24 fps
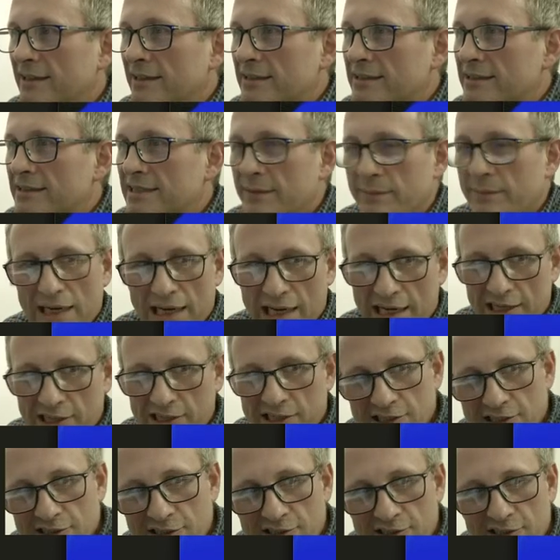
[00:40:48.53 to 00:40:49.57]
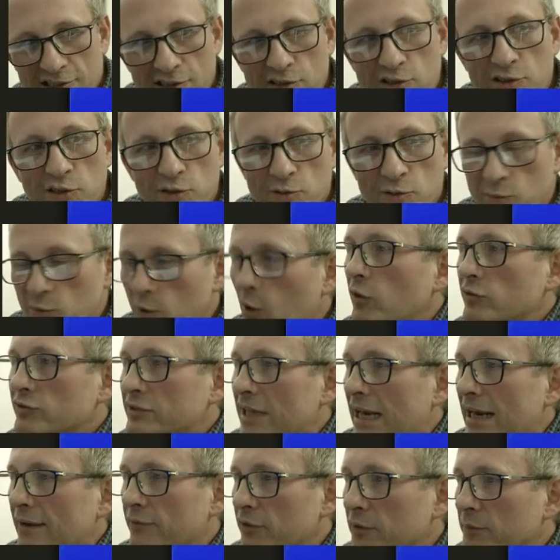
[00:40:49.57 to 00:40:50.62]
simulations do not
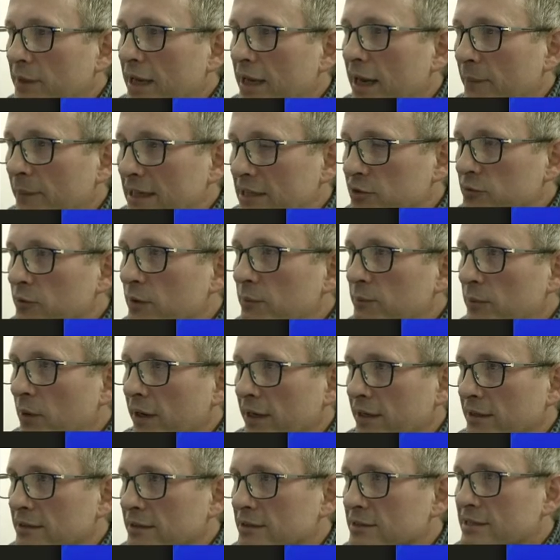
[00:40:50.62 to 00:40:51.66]
have them coming to a point.